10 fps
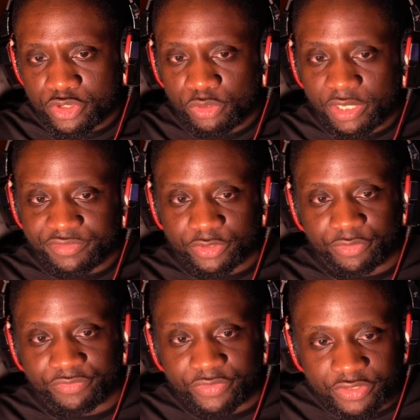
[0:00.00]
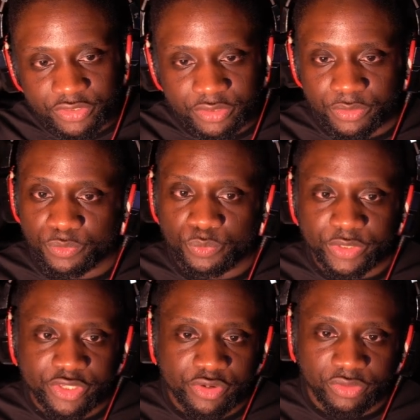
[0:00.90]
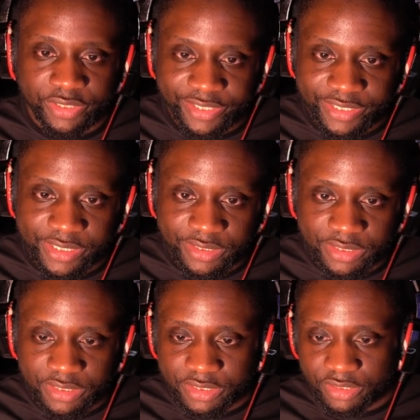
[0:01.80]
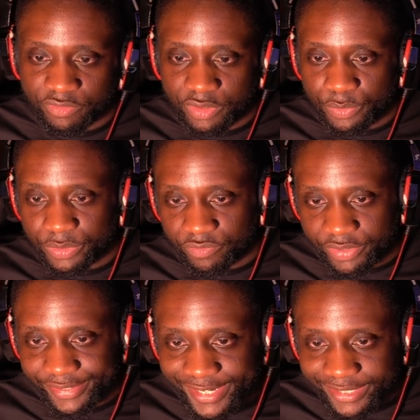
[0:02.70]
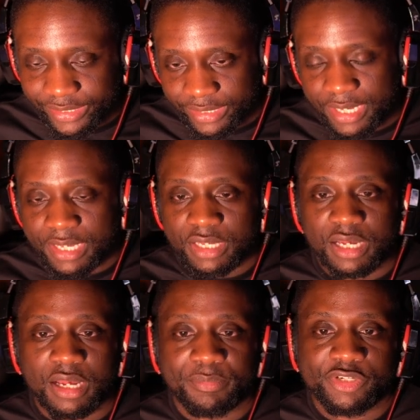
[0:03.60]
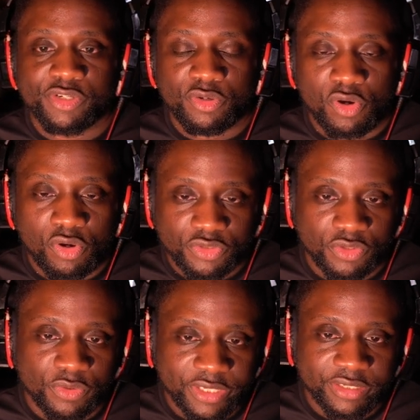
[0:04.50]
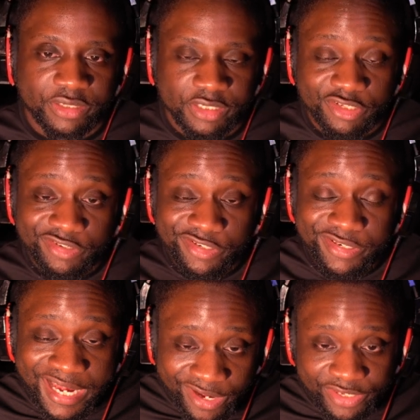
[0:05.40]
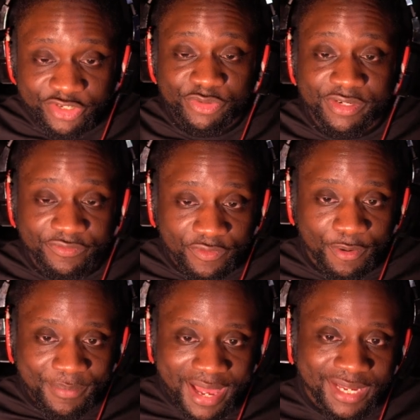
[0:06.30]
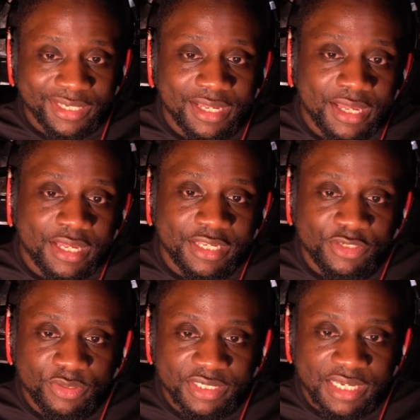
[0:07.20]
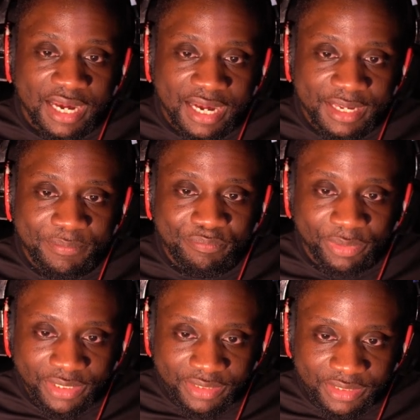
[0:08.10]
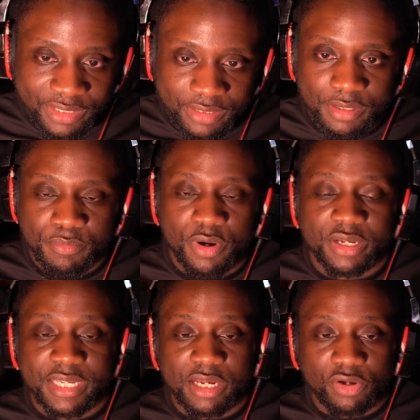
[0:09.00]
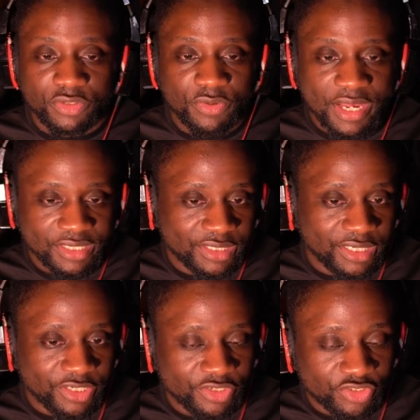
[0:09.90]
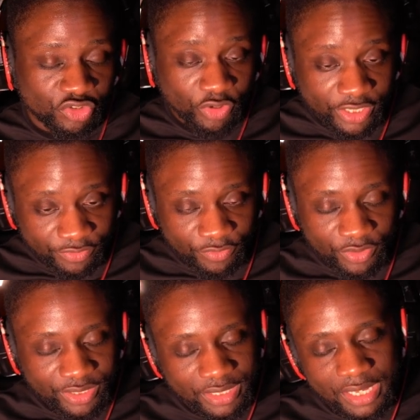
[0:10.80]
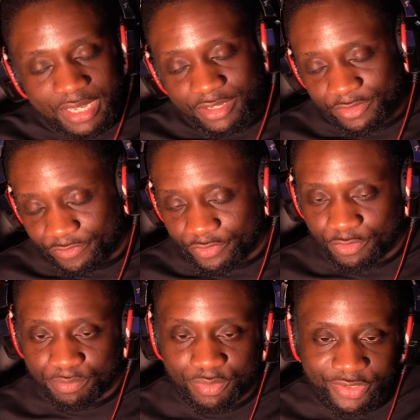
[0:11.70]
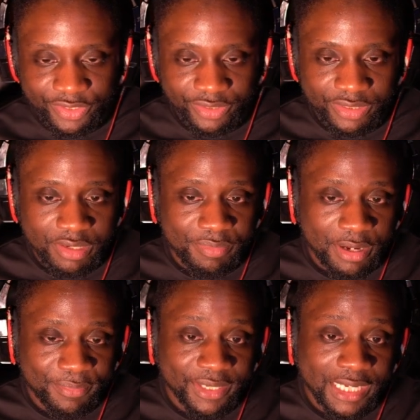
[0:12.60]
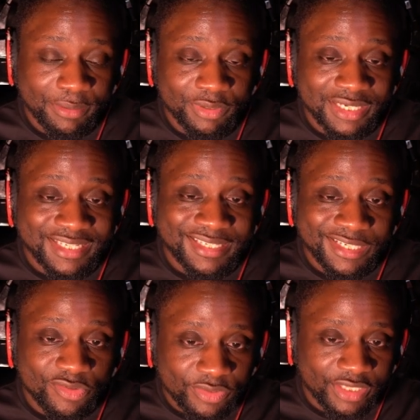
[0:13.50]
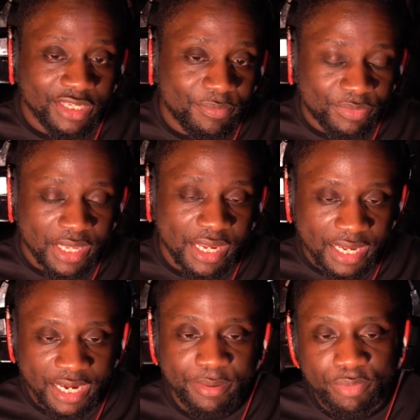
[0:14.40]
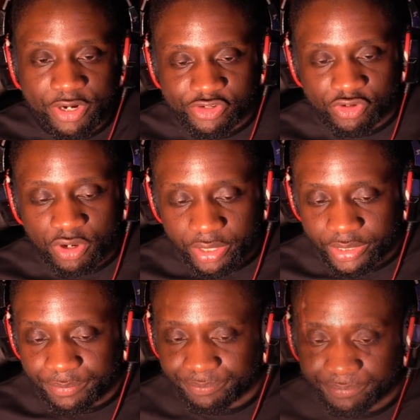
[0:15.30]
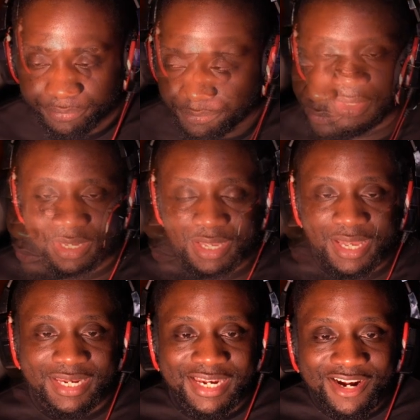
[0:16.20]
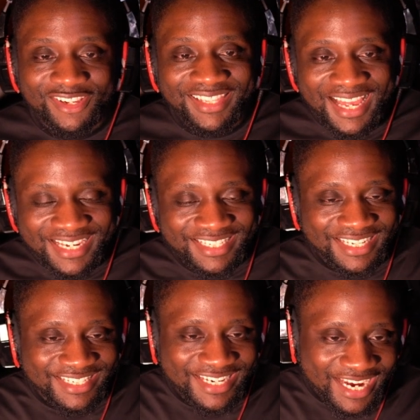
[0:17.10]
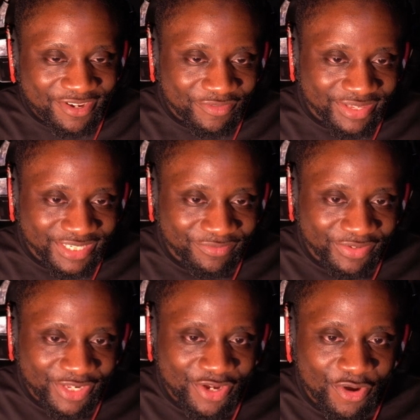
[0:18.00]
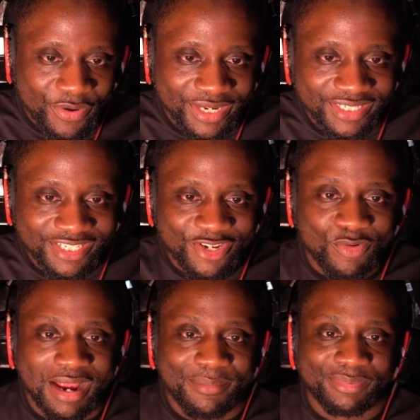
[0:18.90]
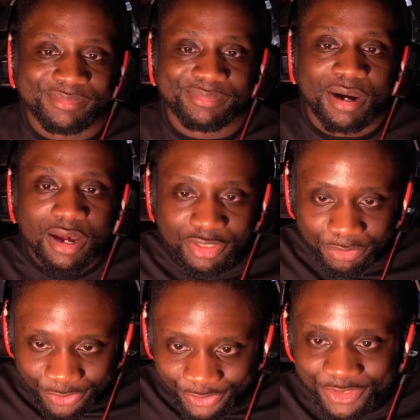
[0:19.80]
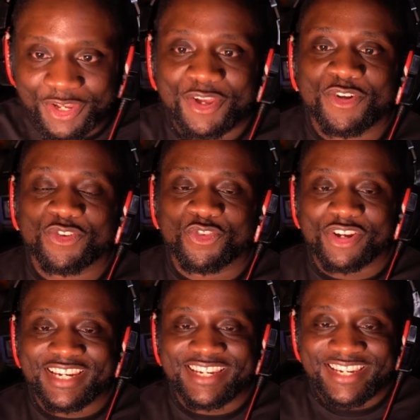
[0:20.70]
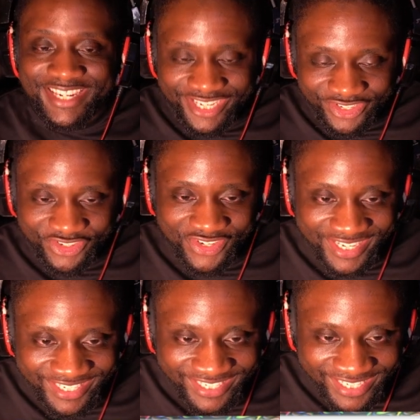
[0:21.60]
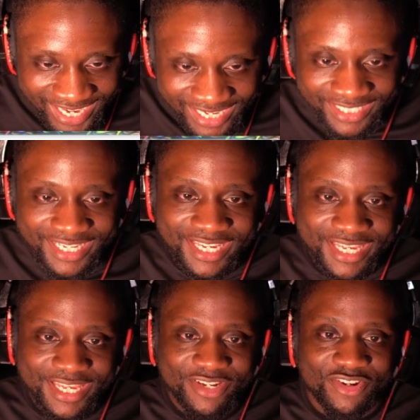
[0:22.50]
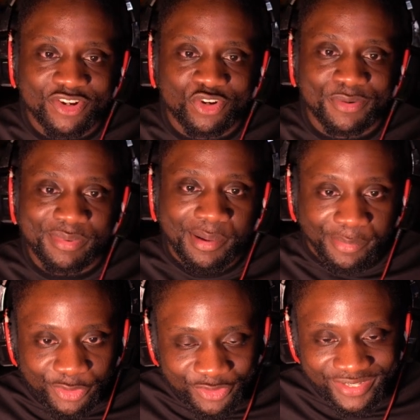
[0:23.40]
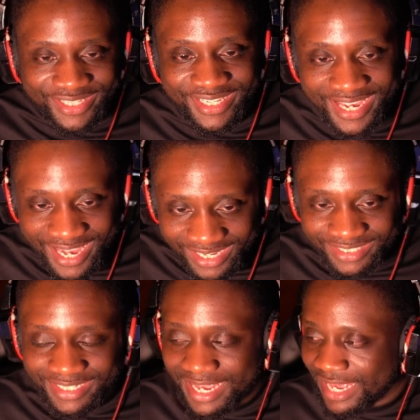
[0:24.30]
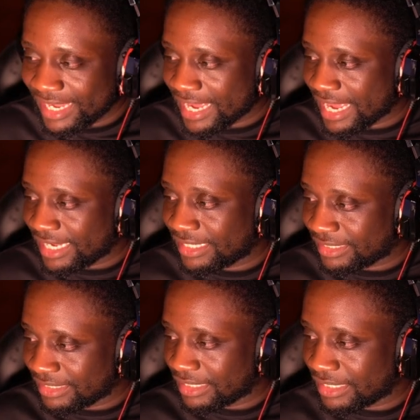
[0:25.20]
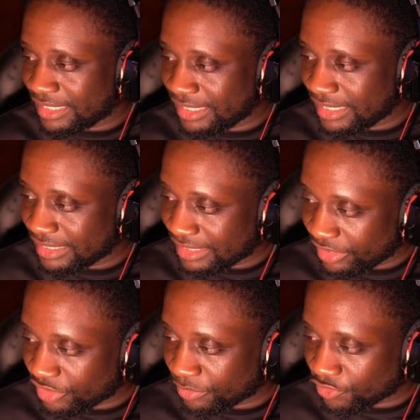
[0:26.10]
love to go first with your Litten into Incineroar with Rare Candy, but you also can, now that you can fall back into this high basic mon that also has a trainer for it, you feel pretty good about being able to still keep that high pressure on them. And then our last deck for this video is the Crabominable Greninja deck here. Crabominable EX has the Insatiable